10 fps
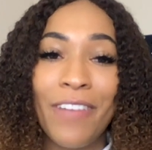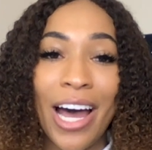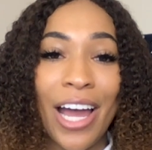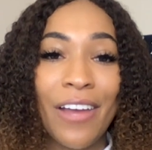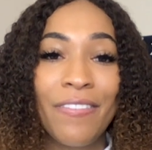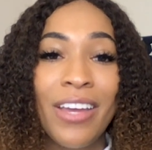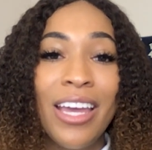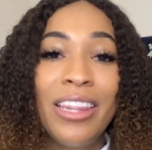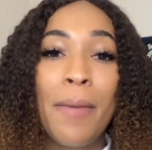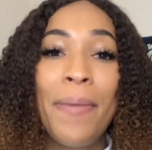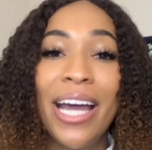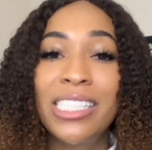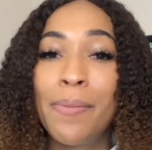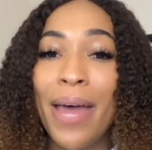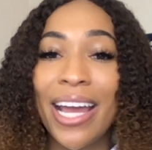five. The back
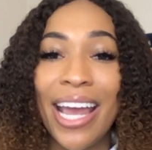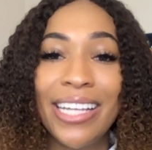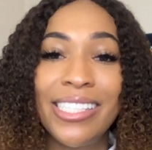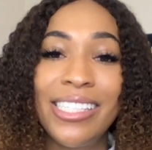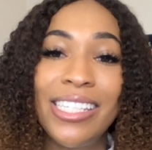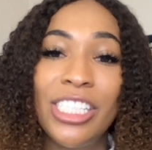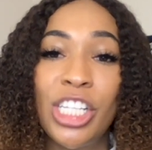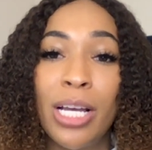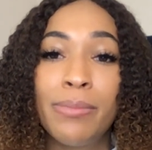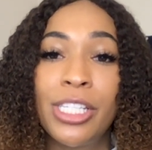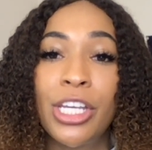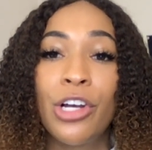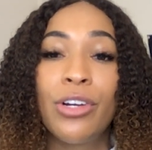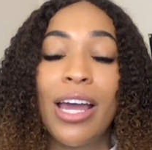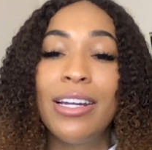to back ACC champs
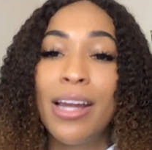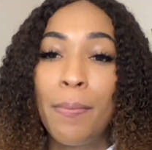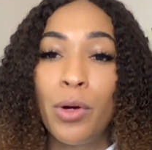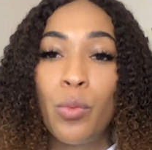secured a number